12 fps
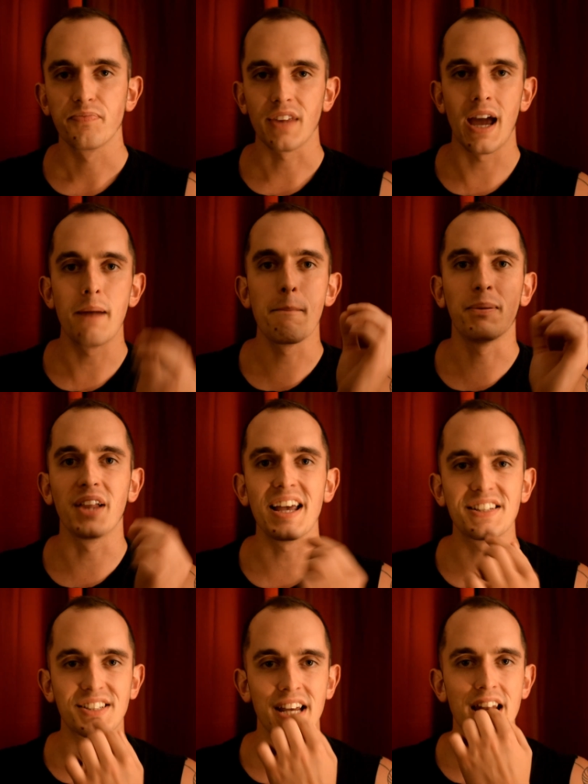and
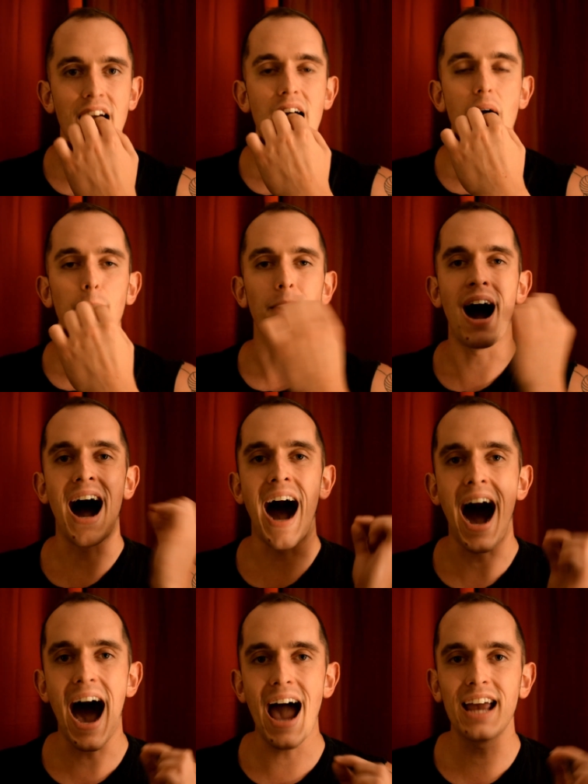placed it
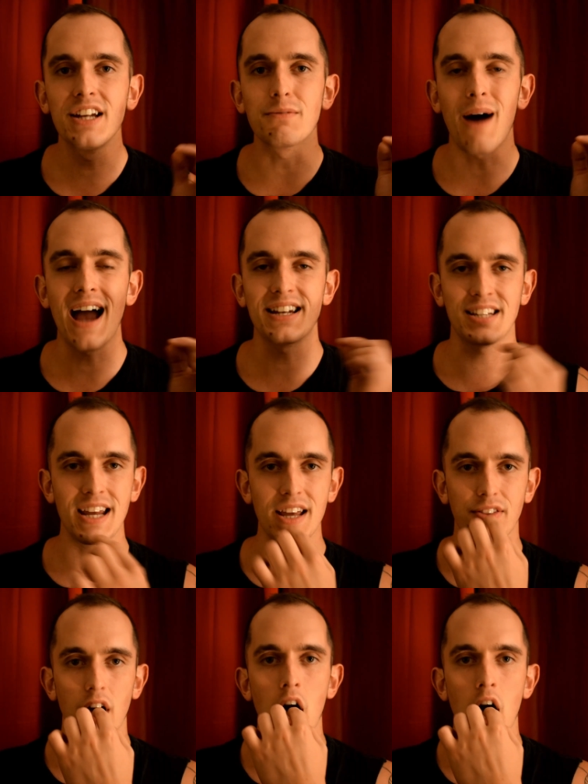behind my teeth